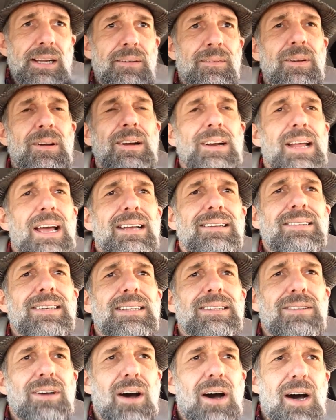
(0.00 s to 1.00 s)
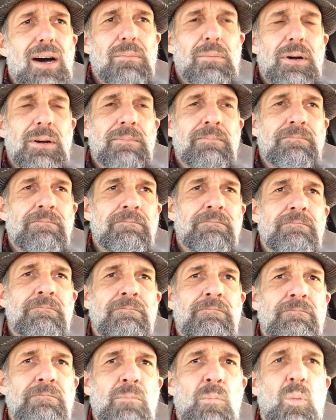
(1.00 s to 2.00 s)
If you're an SE DOM,
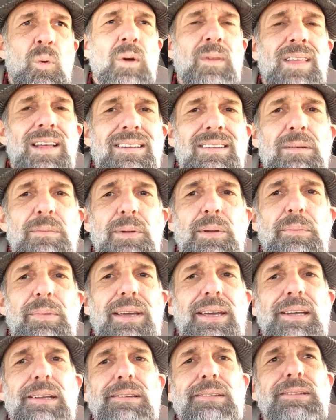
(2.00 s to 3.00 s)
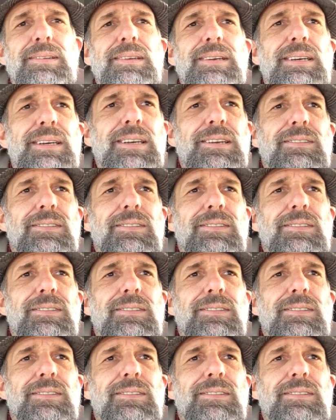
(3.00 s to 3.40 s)
what that simply means